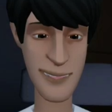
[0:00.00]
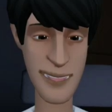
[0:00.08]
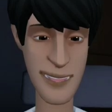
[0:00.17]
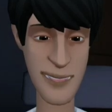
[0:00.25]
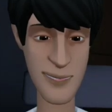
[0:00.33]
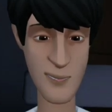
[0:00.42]

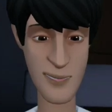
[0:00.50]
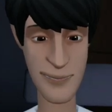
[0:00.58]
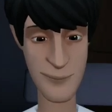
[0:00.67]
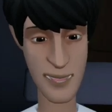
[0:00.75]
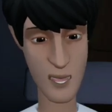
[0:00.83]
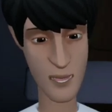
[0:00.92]
But the show
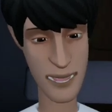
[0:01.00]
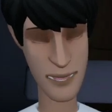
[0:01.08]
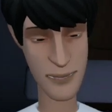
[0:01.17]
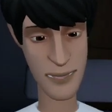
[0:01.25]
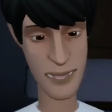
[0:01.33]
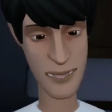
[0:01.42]
came out
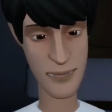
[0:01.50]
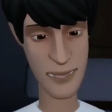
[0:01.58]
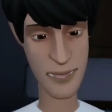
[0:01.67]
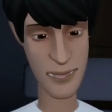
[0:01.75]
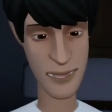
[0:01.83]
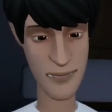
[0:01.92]
in
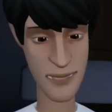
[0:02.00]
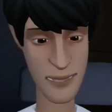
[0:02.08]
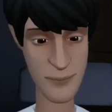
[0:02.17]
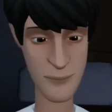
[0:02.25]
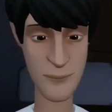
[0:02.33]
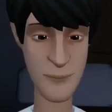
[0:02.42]
1997.